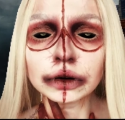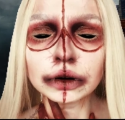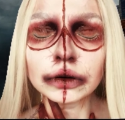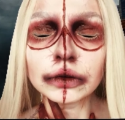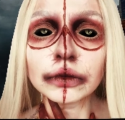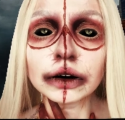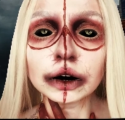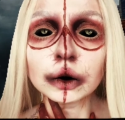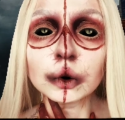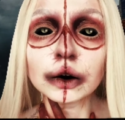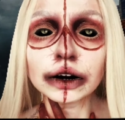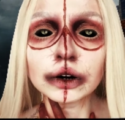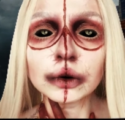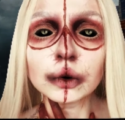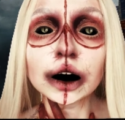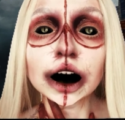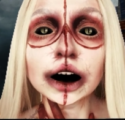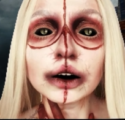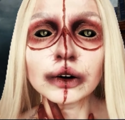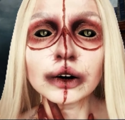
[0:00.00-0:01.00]
Annie went to
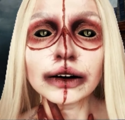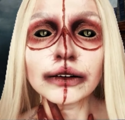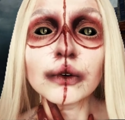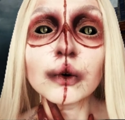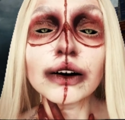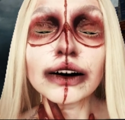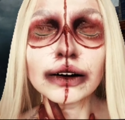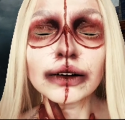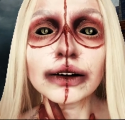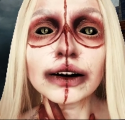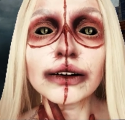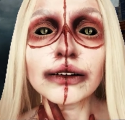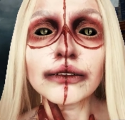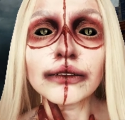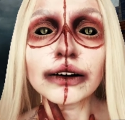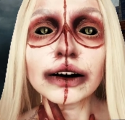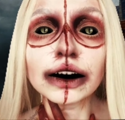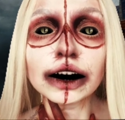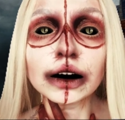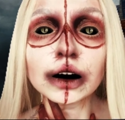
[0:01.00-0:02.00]
watch a while from the
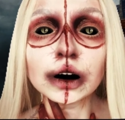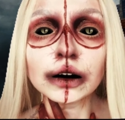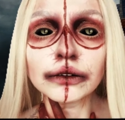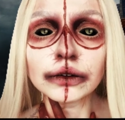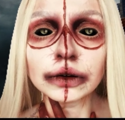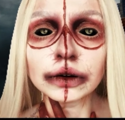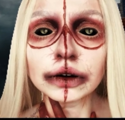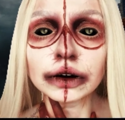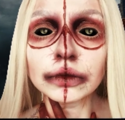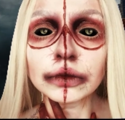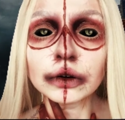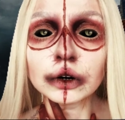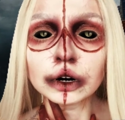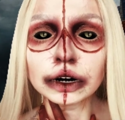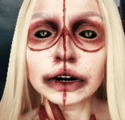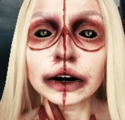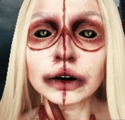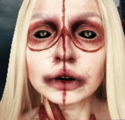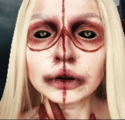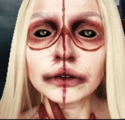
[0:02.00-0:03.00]
window and then
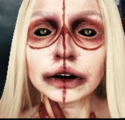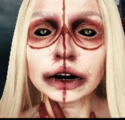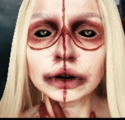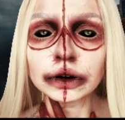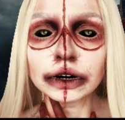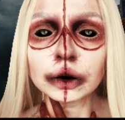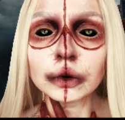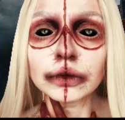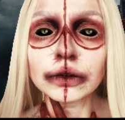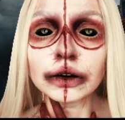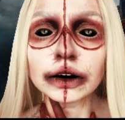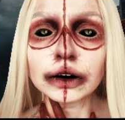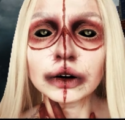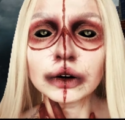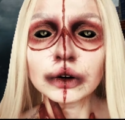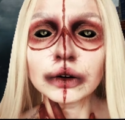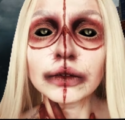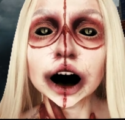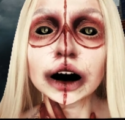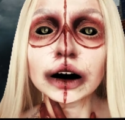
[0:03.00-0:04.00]
sat next to me on the
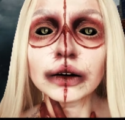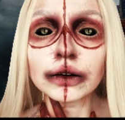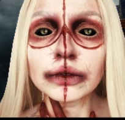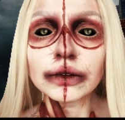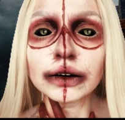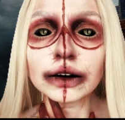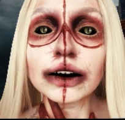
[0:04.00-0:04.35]
floor,